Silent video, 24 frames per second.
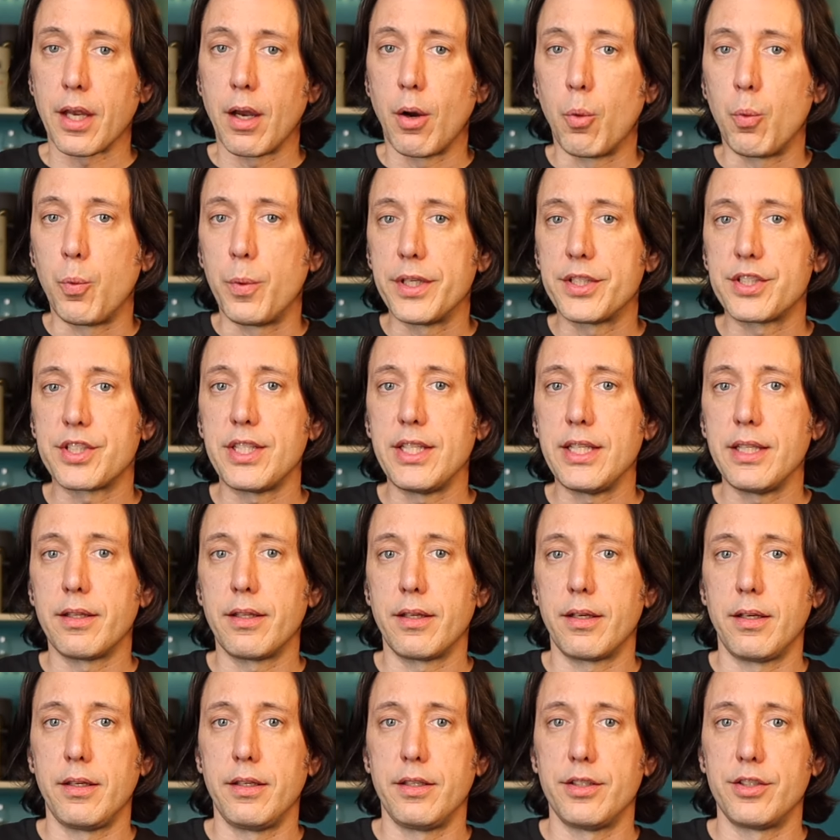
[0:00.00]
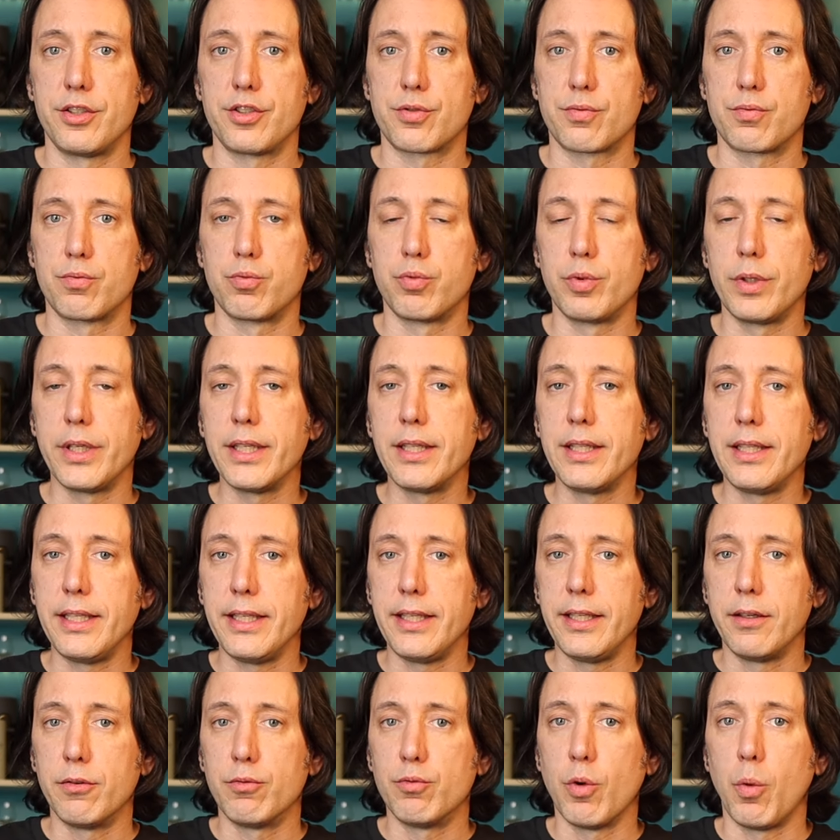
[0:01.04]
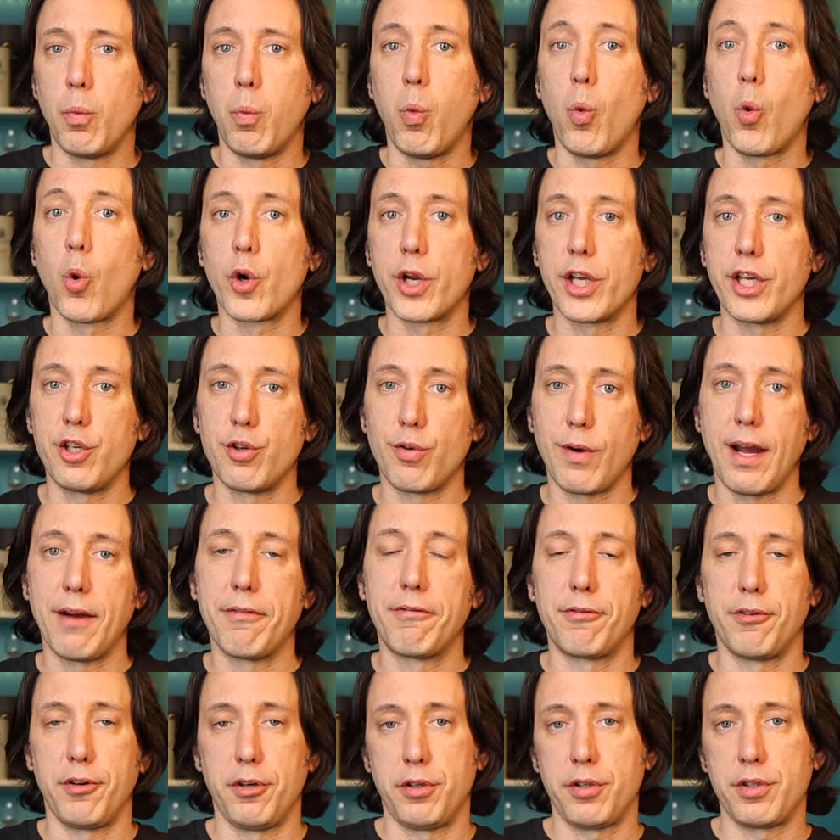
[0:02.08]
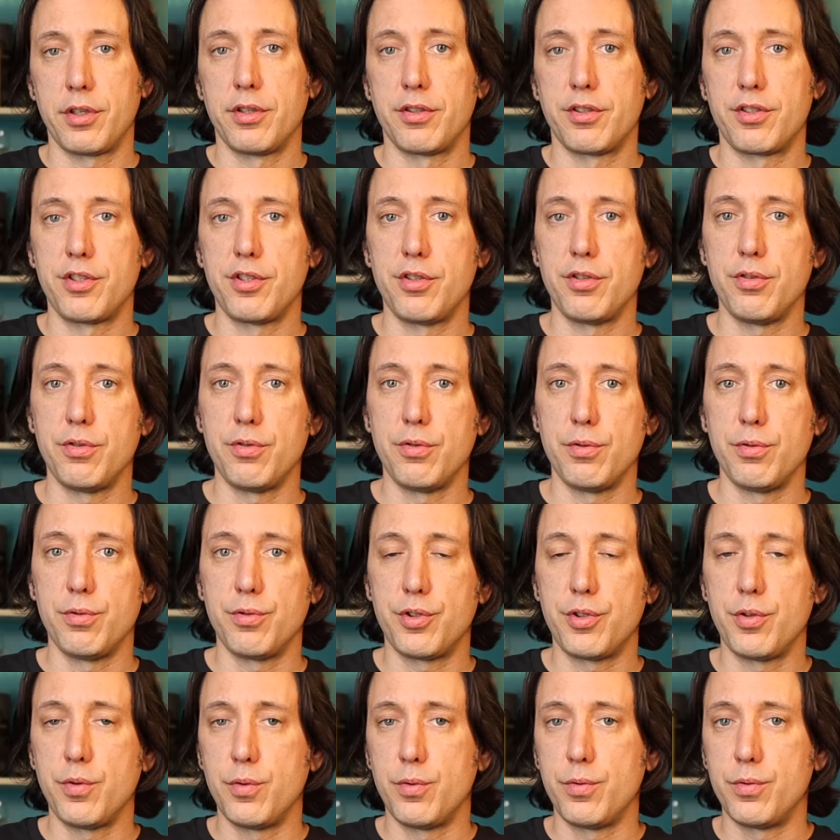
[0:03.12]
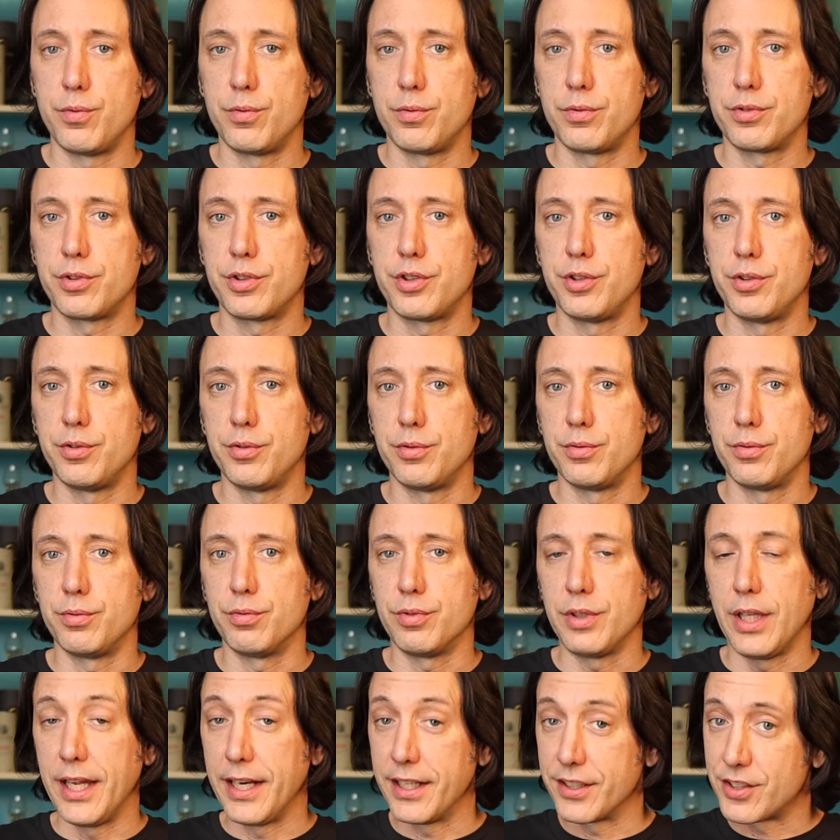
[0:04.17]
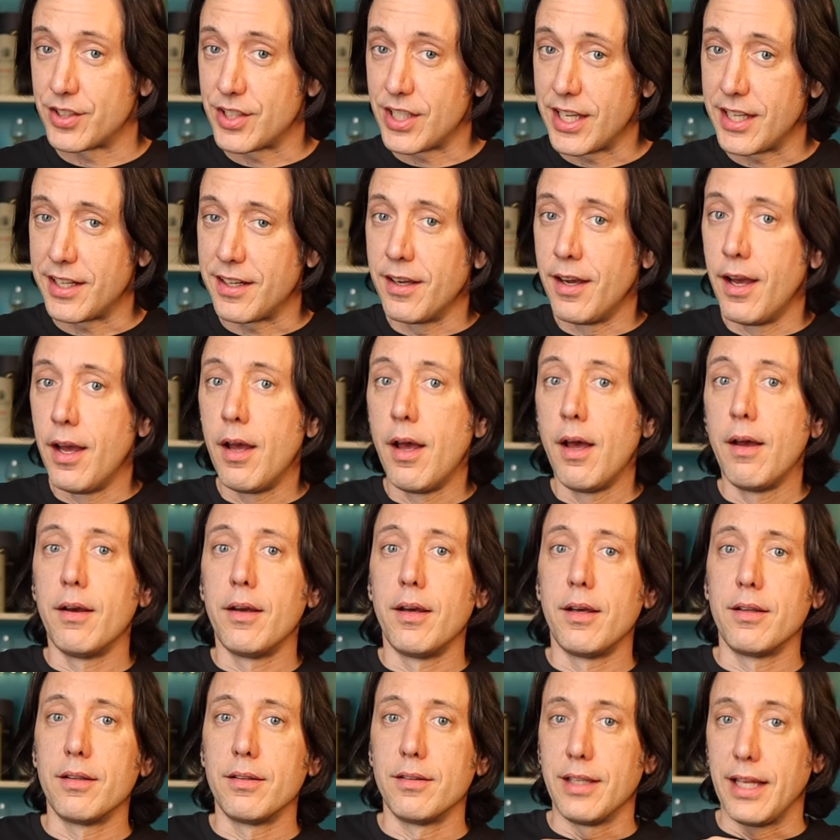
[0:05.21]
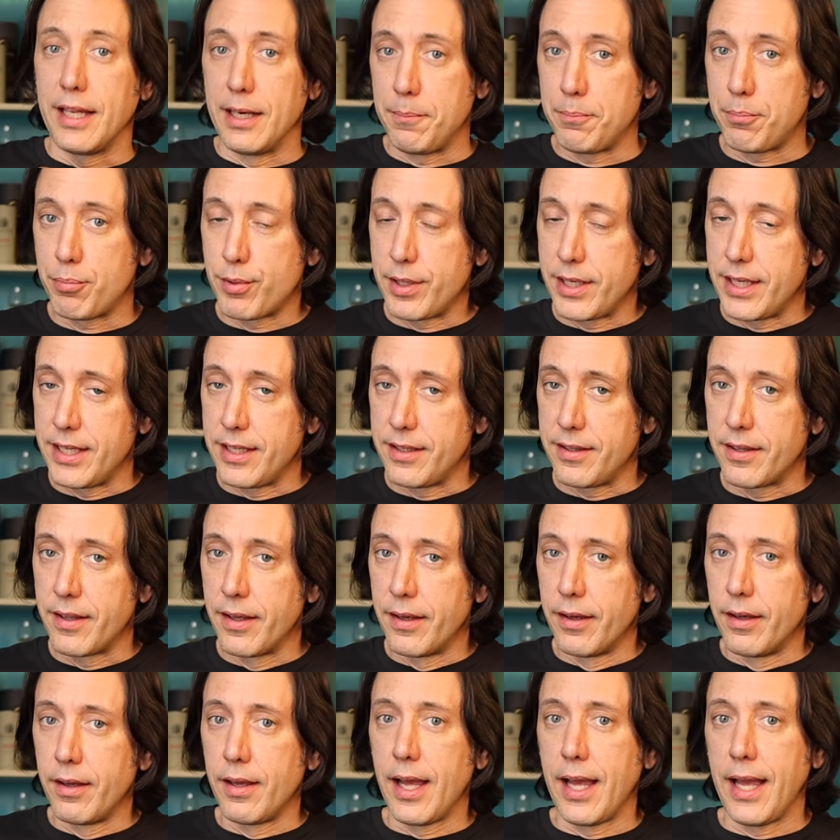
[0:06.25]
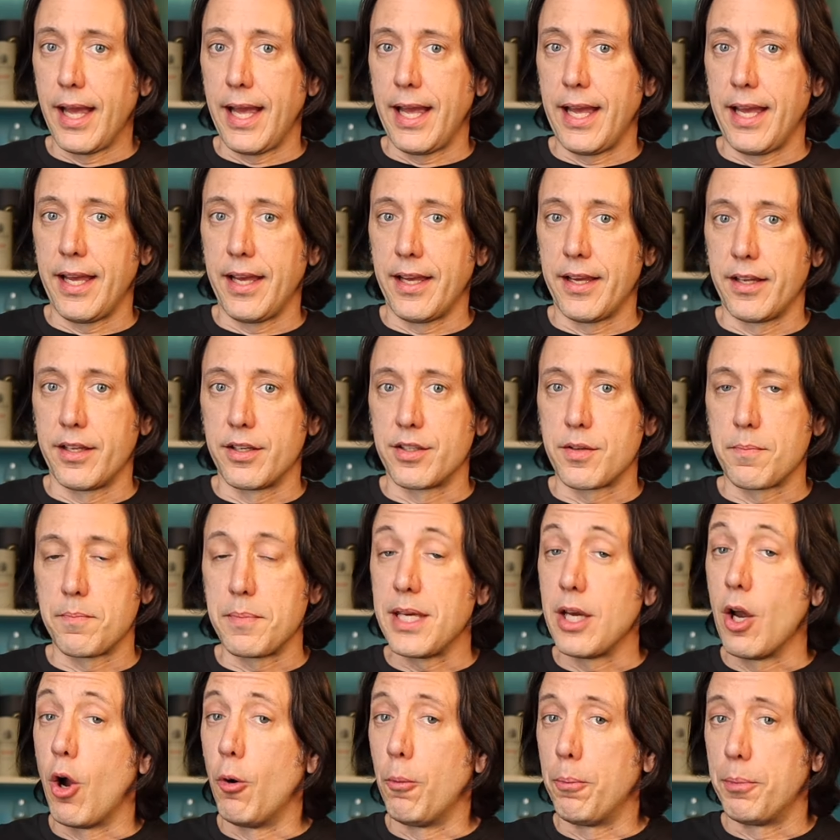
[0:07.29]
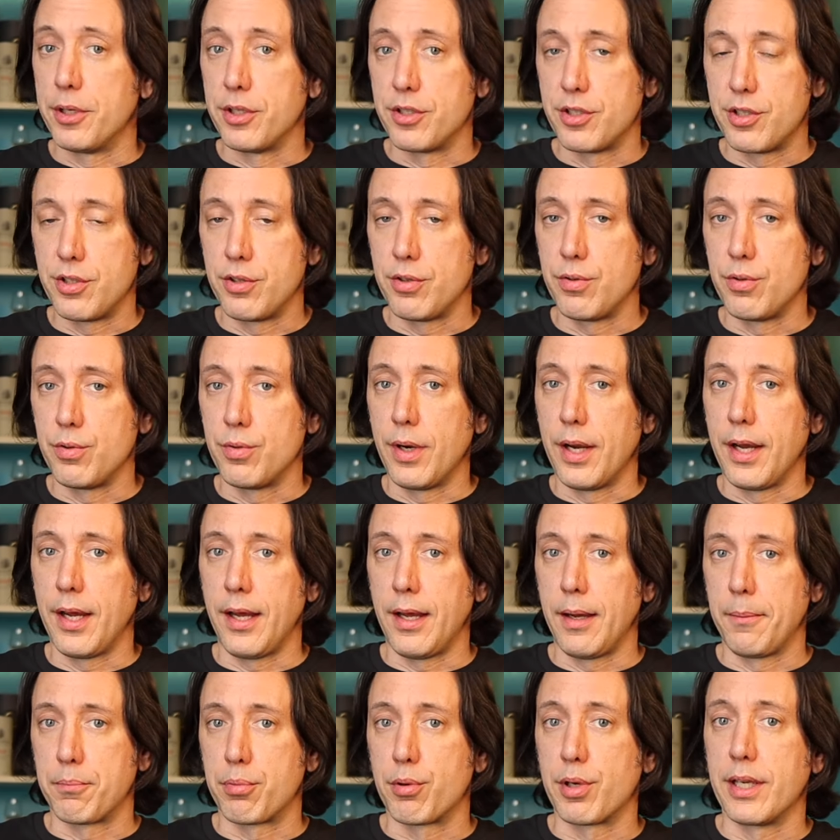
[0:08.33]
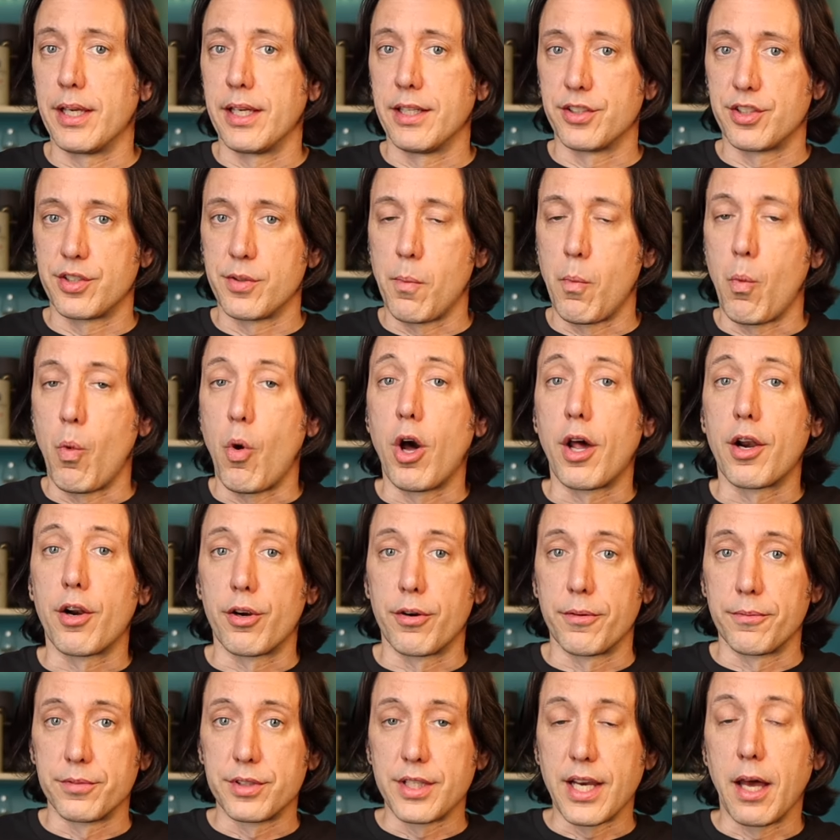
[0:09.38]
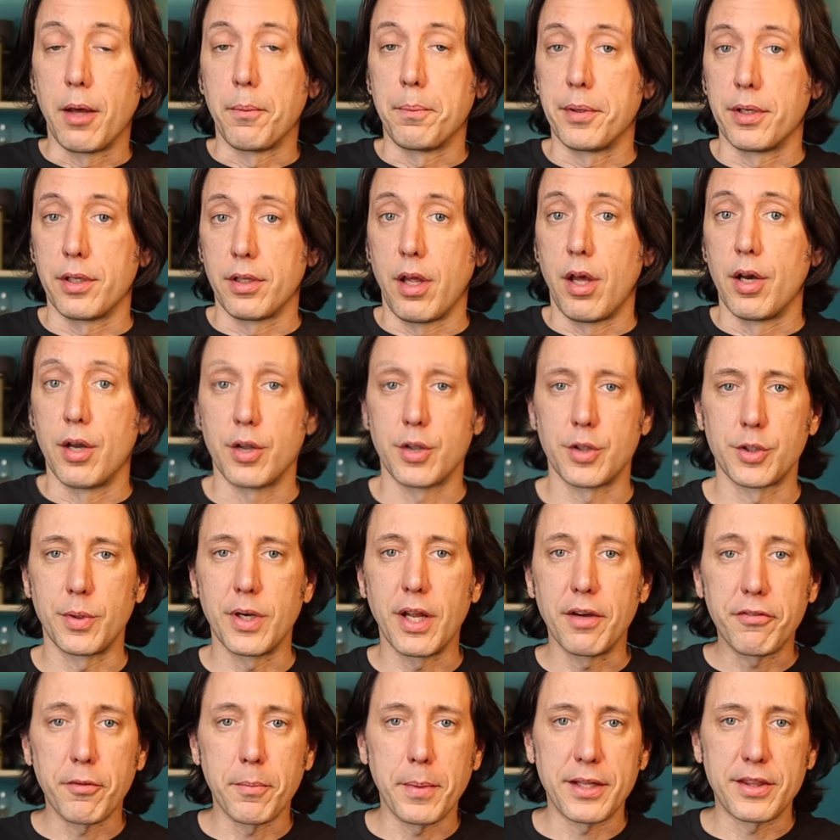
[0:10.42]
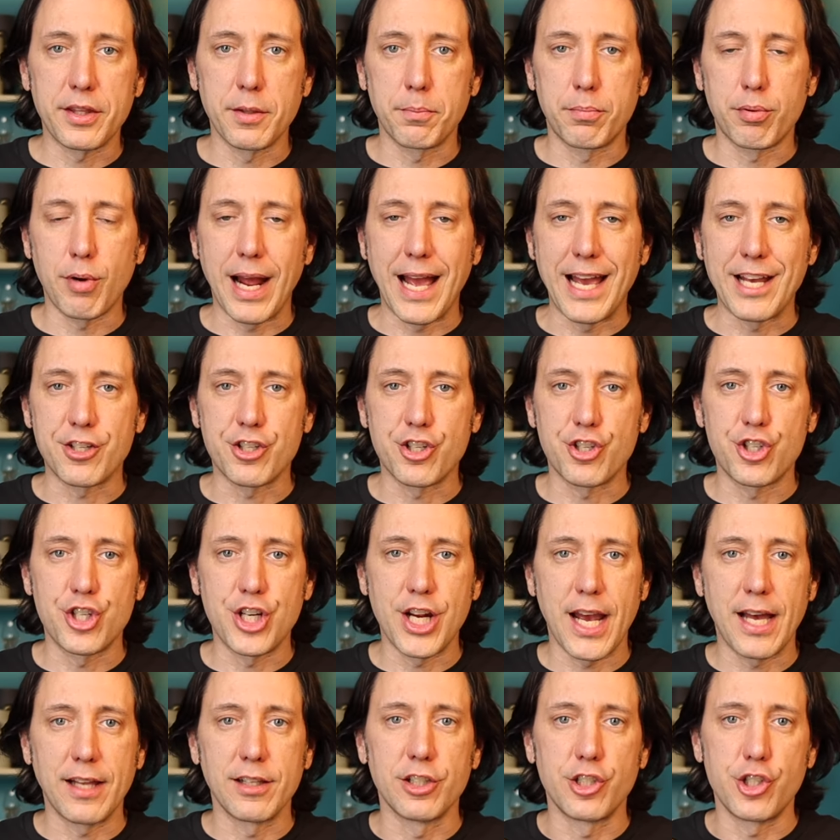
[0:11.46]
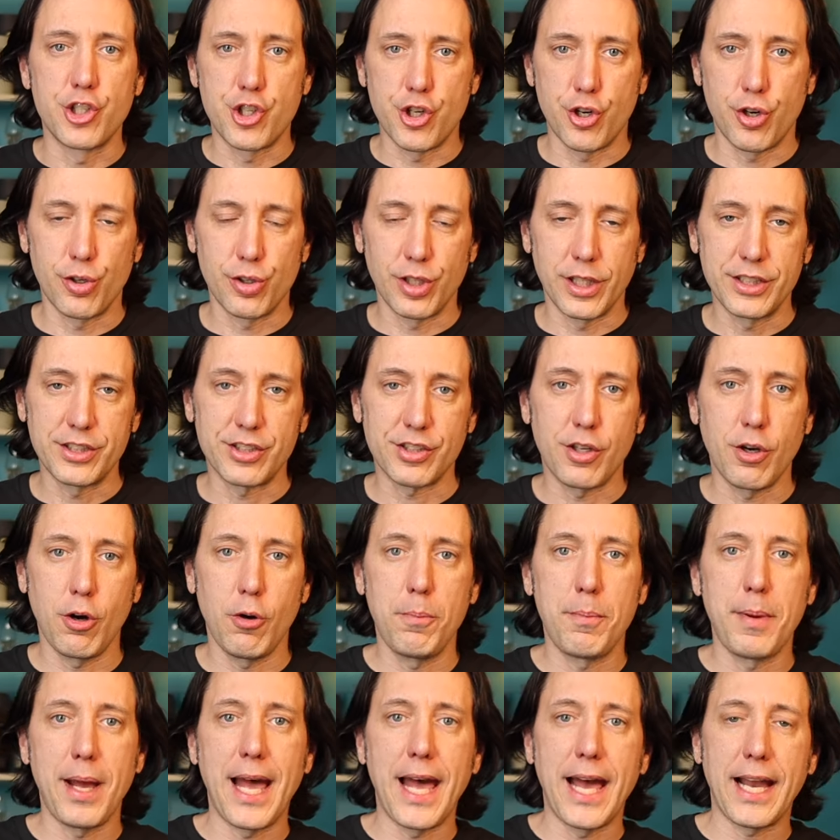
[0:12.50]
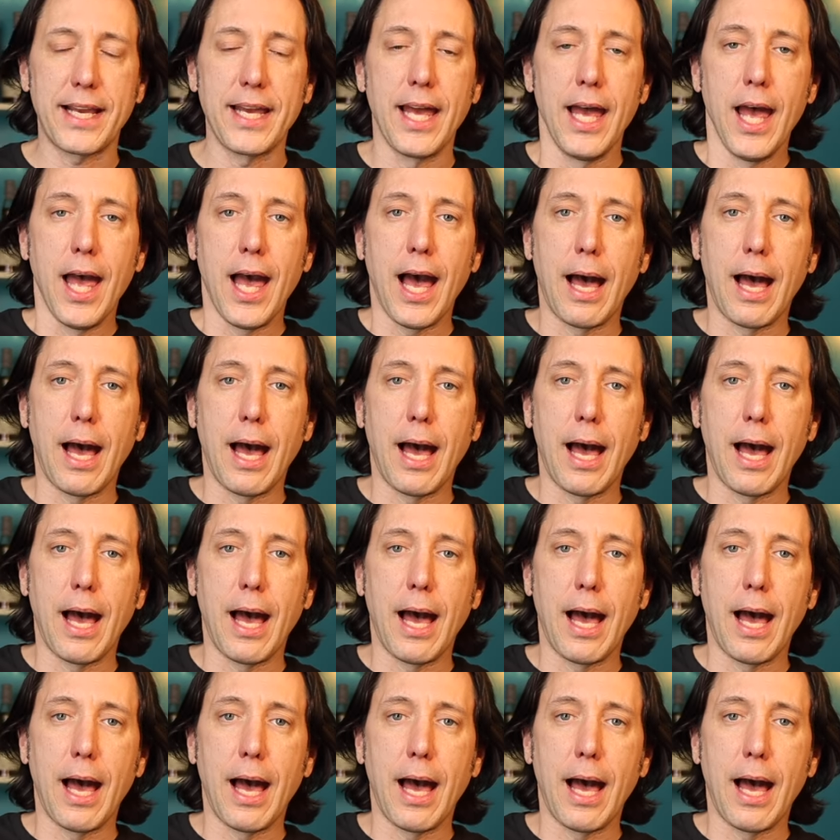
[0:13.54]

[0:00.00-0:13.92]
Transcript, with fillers: A whiskey that is really rewarding your effort to to to let it sit, let it breathe, and be open to uh, bringing in some water to help it along. So enough about the brash challenger. Let's go back.